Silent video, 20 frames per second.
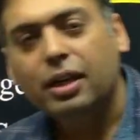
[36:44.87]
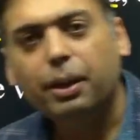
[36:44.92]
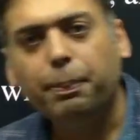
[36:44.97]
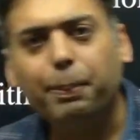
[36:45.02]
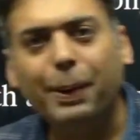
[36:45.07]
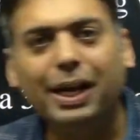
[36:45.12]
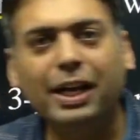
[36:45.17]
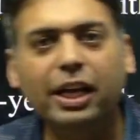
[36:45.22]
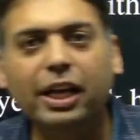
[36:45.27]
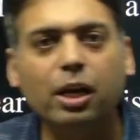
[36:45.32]

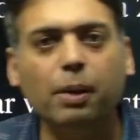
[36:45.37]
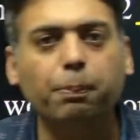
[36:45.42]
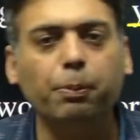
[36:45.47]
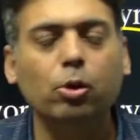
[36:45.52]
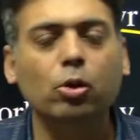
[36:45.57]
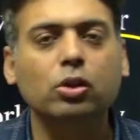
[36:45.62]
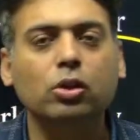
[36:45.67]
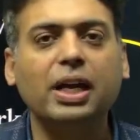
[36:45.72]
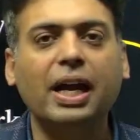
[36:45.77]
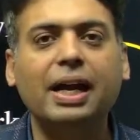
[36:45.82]
depending
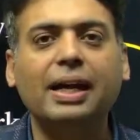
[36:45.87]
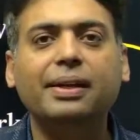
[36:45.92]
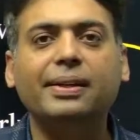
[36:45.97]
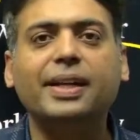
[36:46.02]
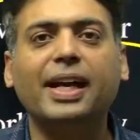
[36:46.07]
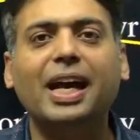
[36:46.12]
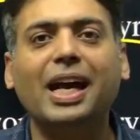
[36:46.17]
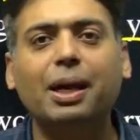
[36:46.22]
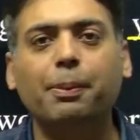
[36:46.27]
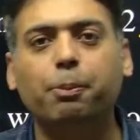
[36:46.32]
upon the
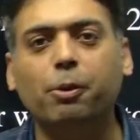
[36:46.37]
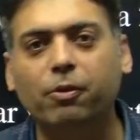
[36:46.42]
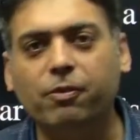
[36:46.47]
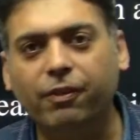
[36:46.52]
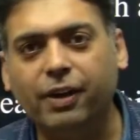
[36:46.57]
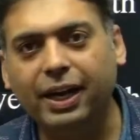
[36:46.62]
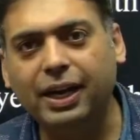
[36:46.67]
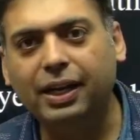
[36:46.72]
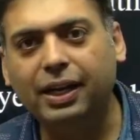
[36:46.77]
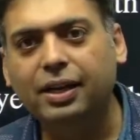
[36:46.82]
entire
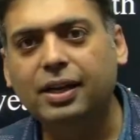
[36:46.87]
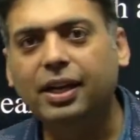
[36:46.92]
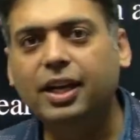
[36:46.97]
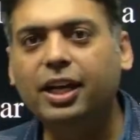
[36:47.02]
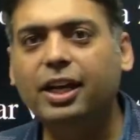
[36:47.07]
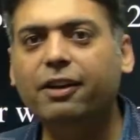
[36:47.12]
profile.